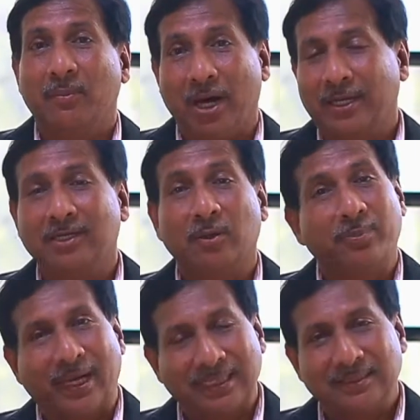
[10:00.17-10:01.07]

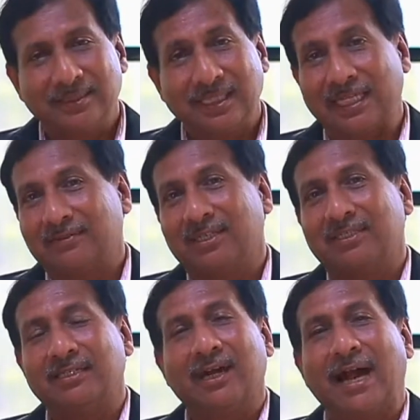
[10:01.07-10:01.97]
monitor prices as well
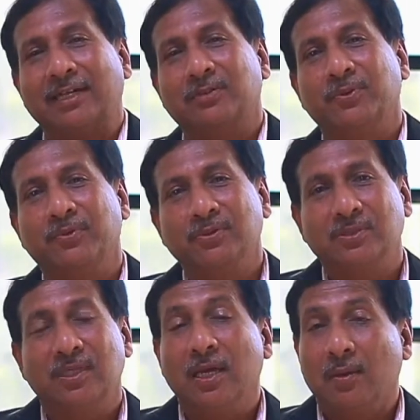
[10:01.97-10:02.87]
as other attributes,